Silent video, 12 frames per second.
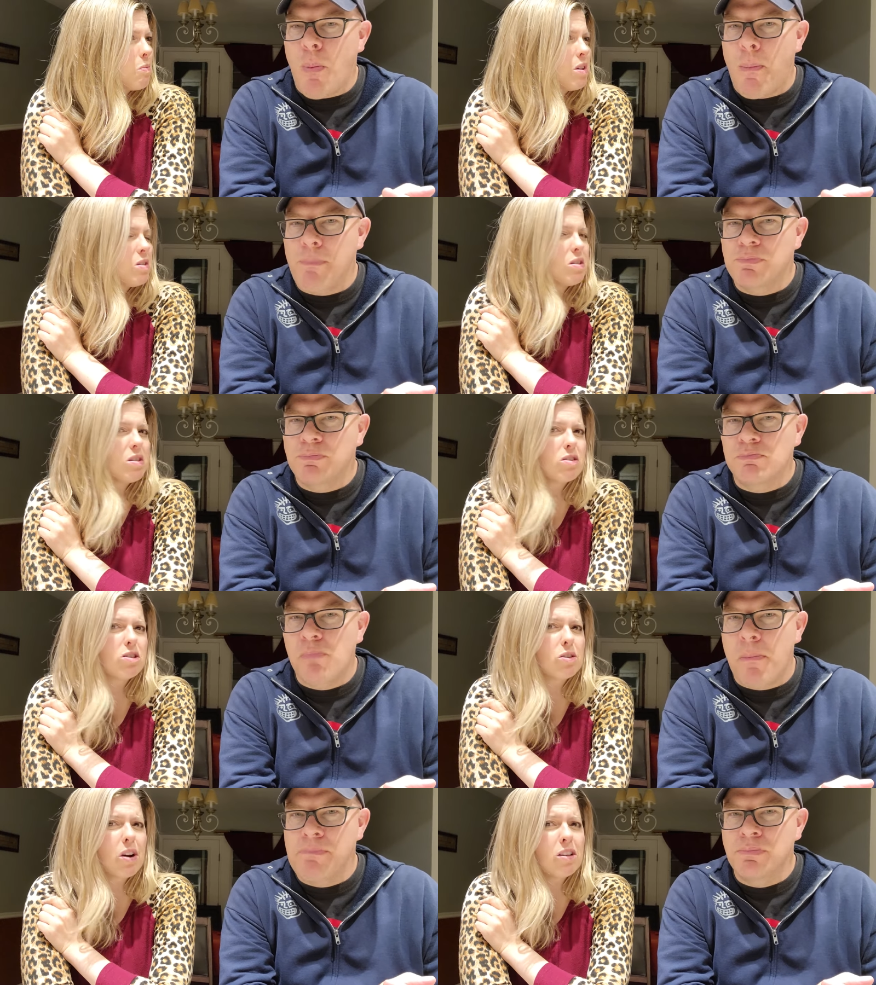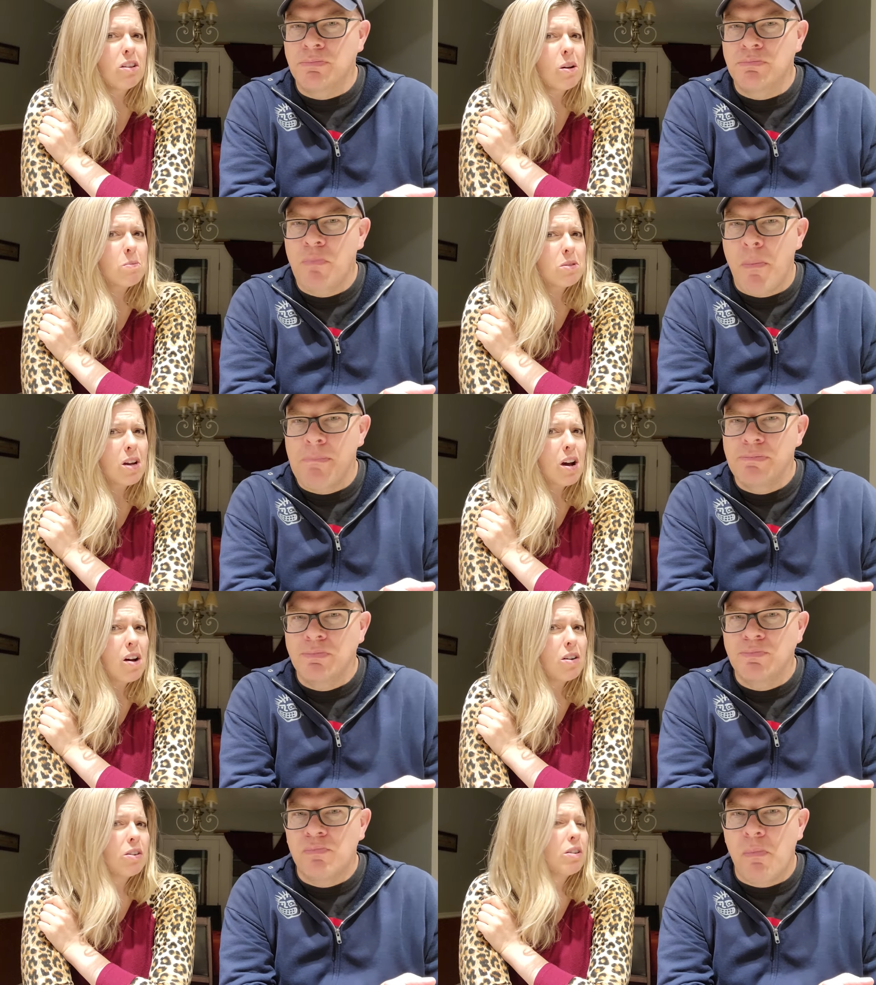Speaker 1: Is it a straight thumbs
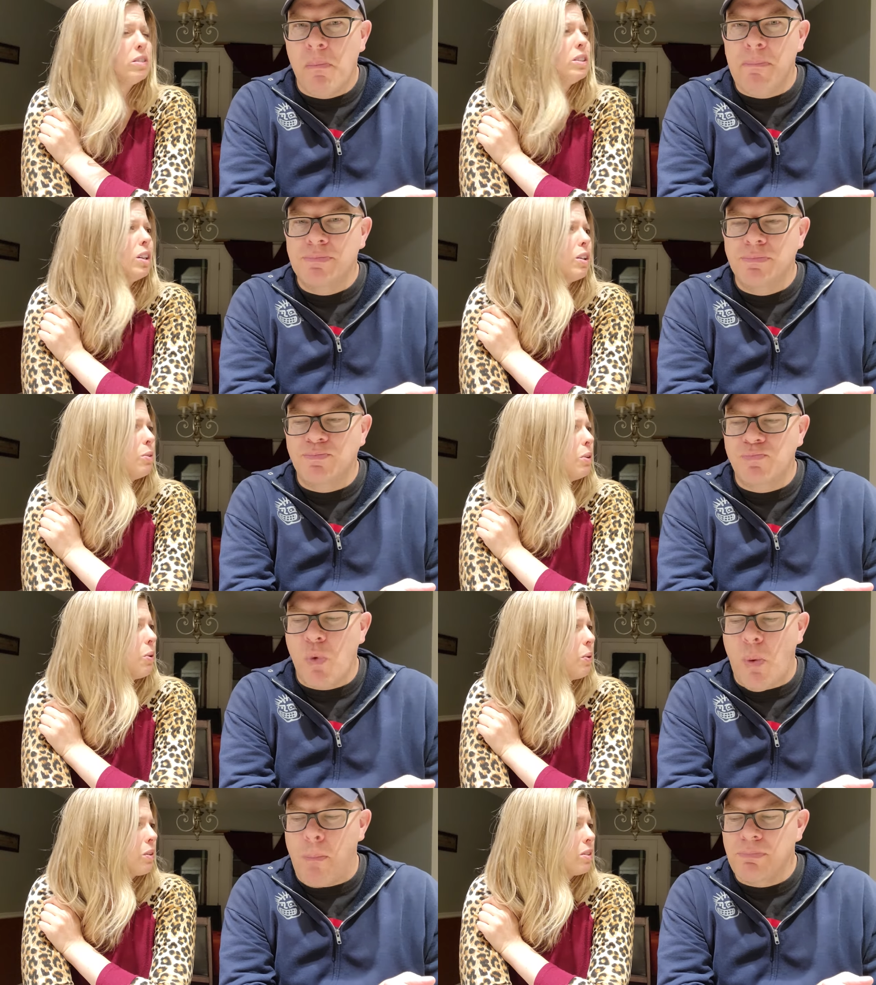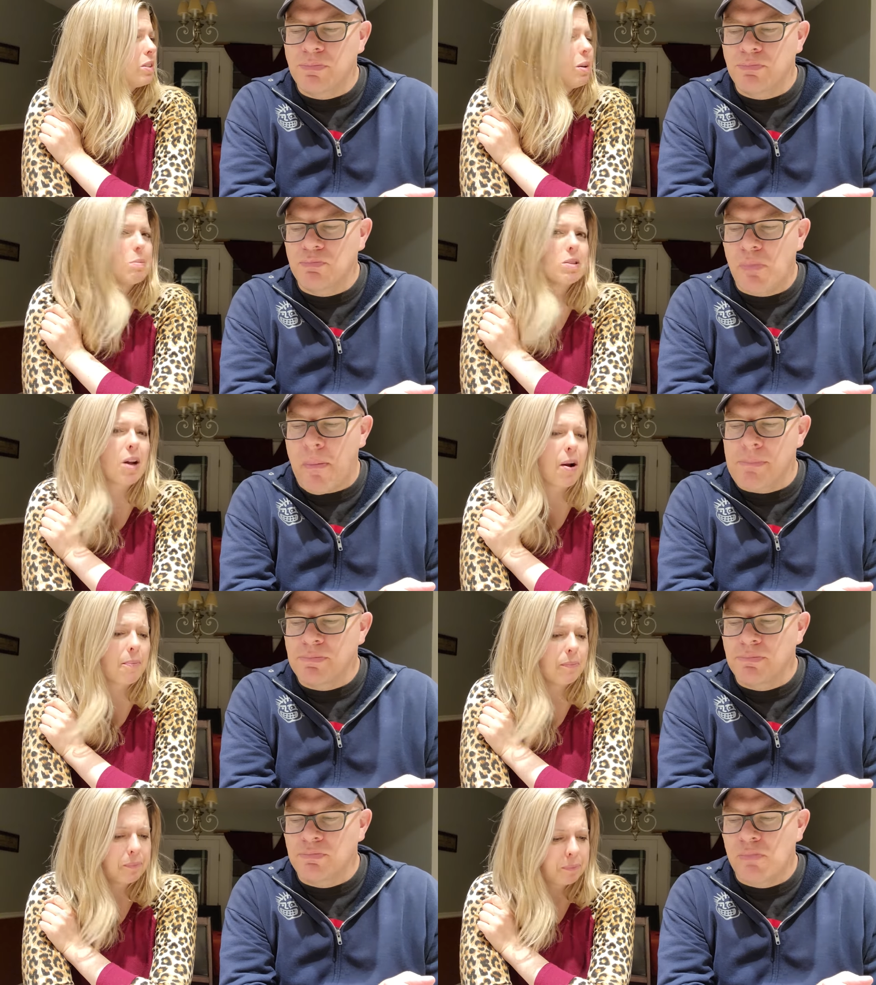down or is it a three quarters thumbs
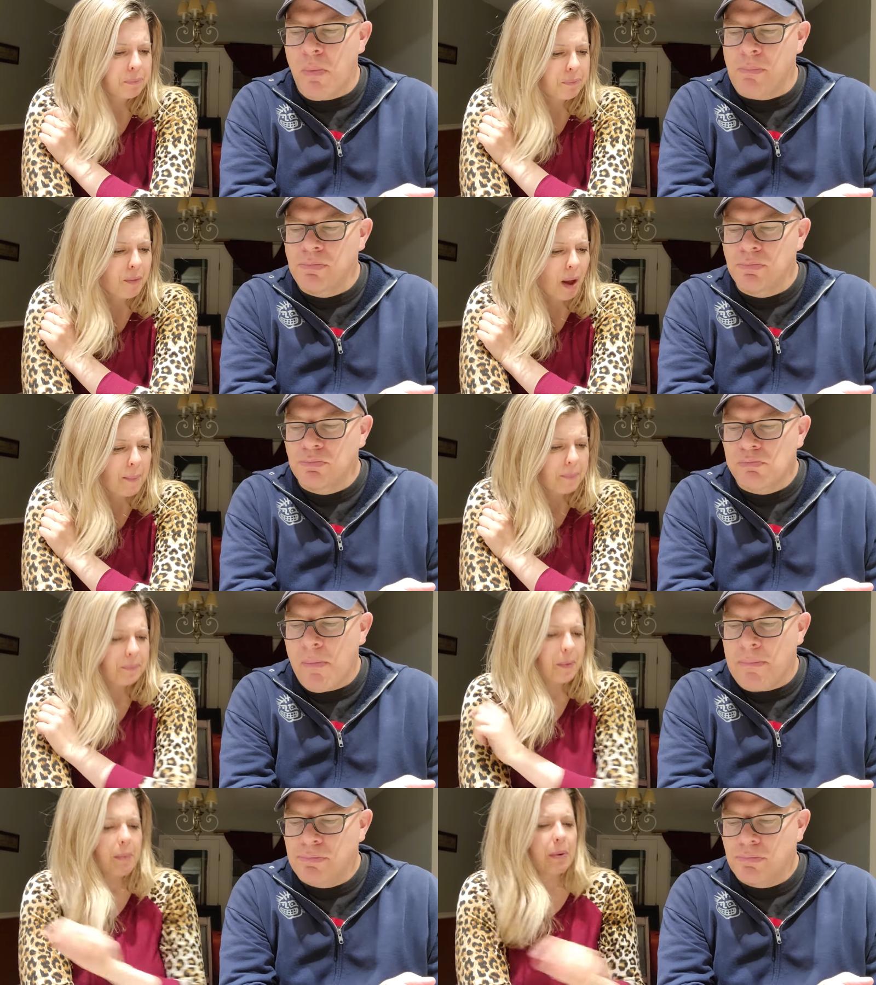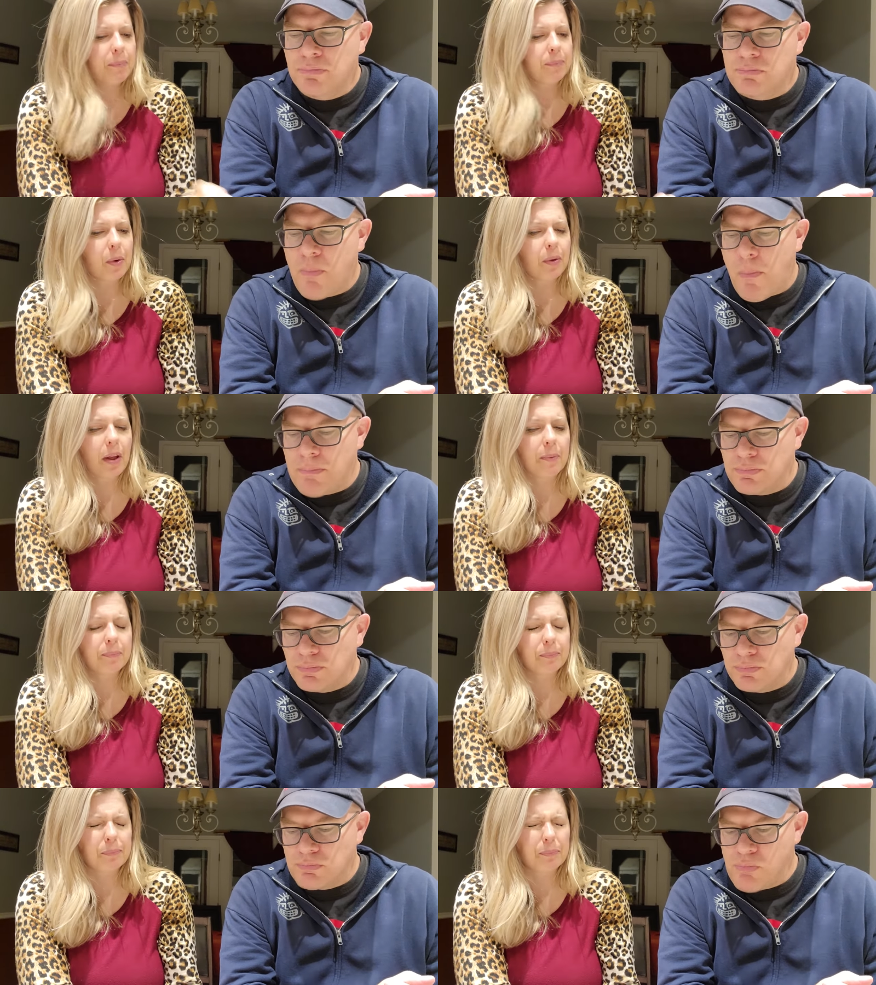down? I mean, hold on.
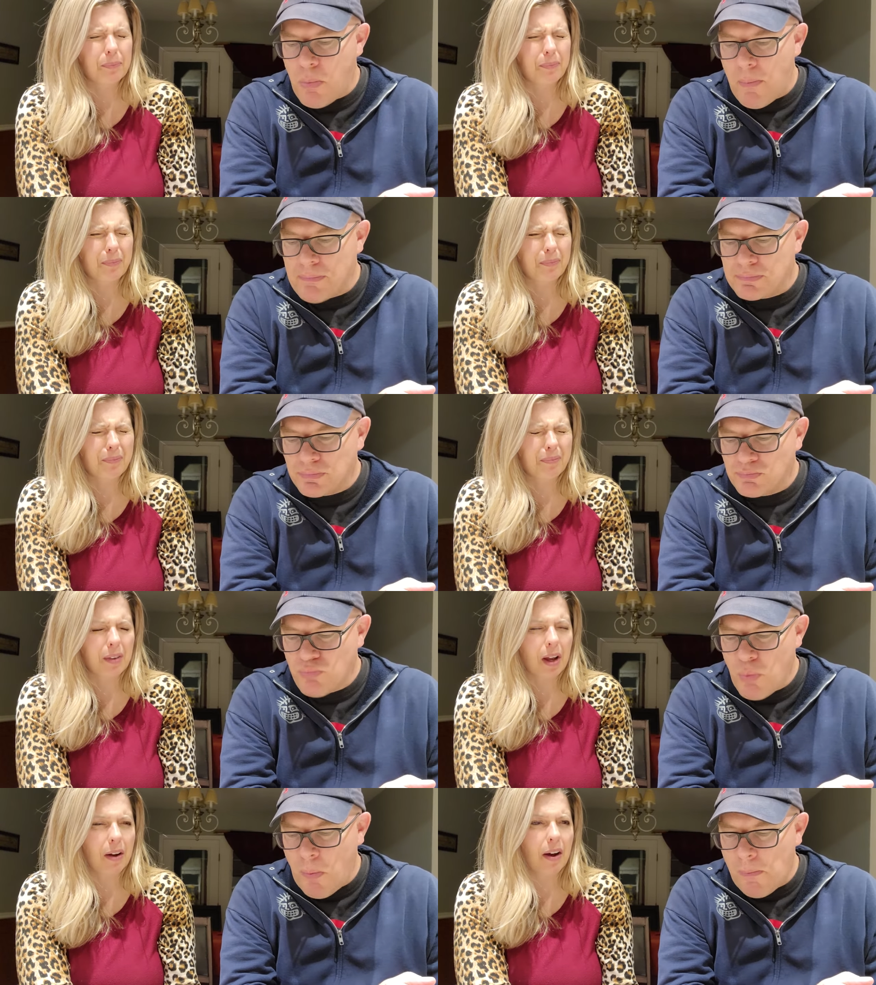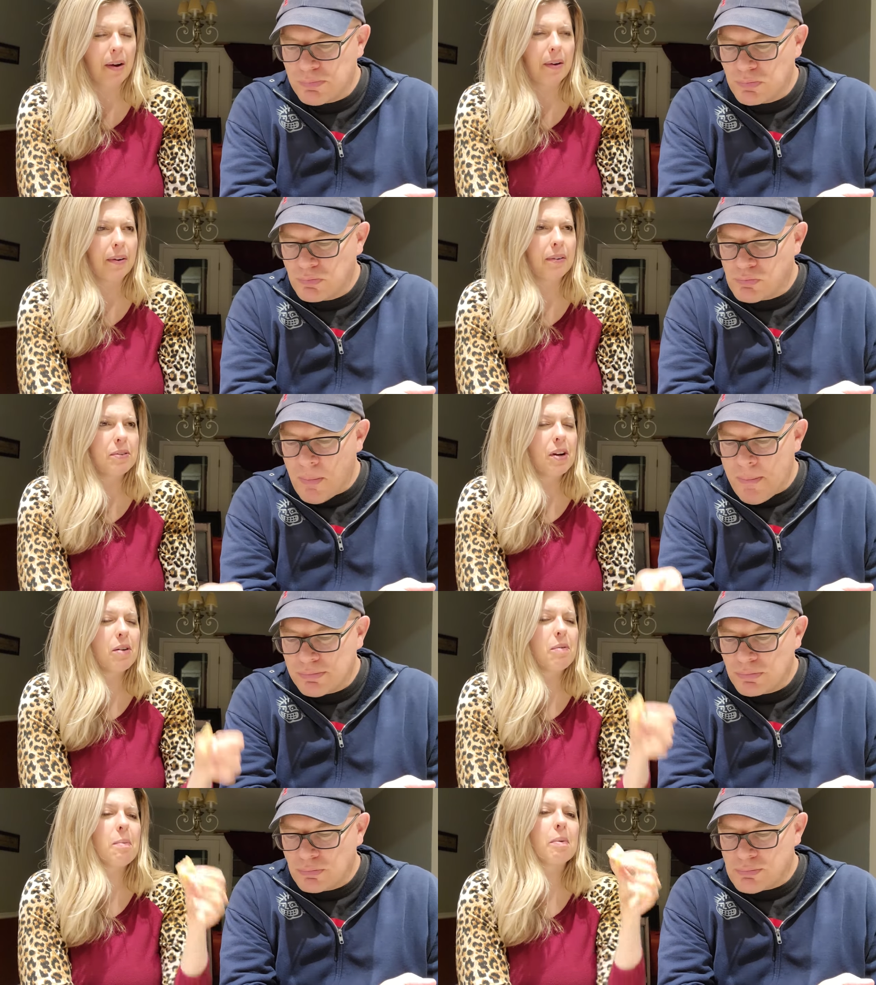Okay, I'm trying
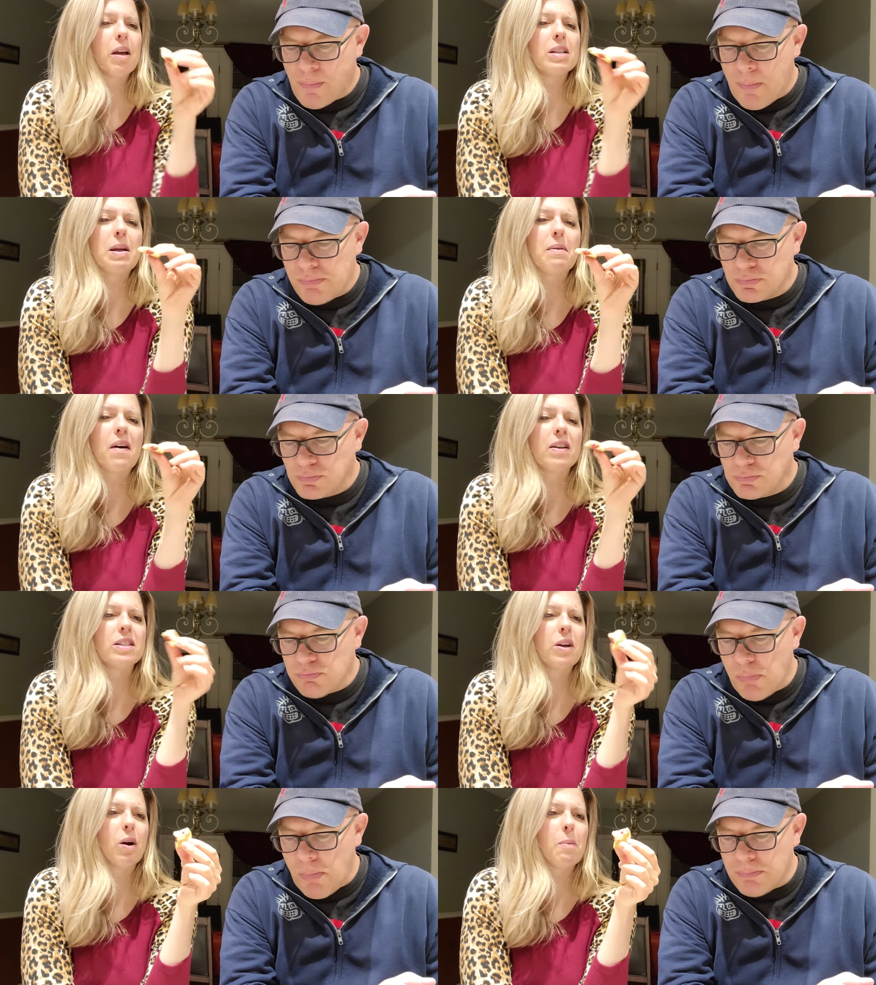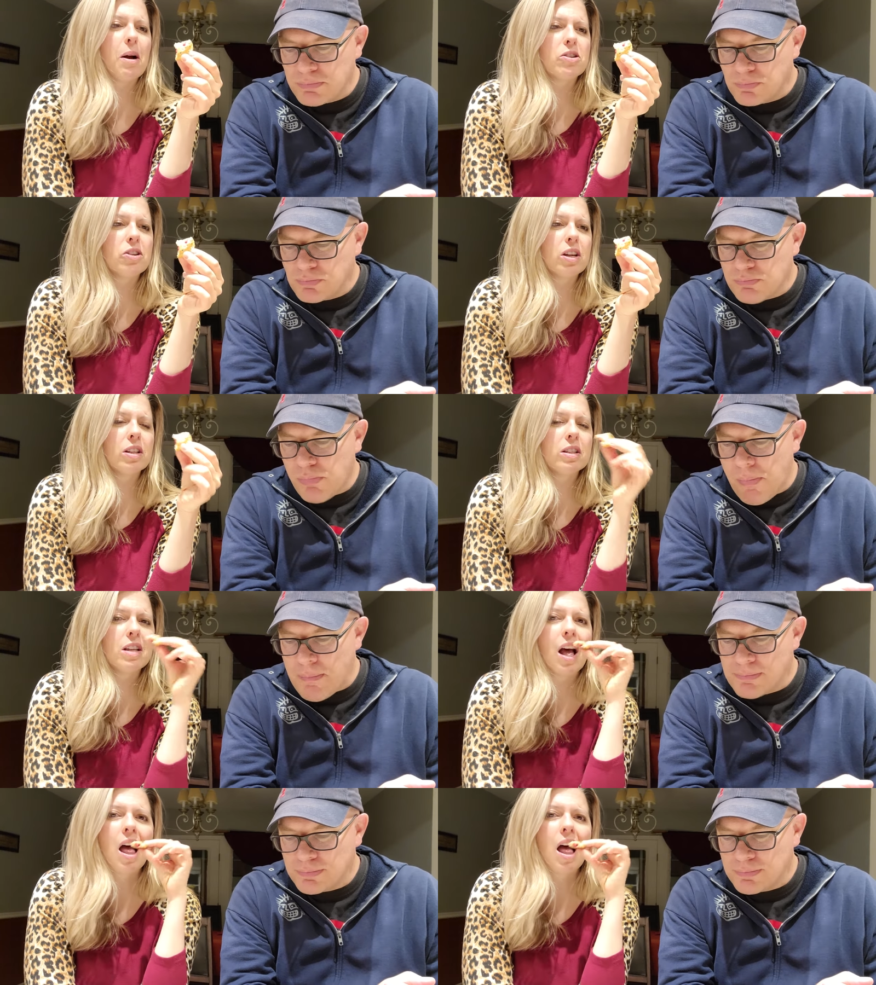to remember last time I had Sour Patch Kids.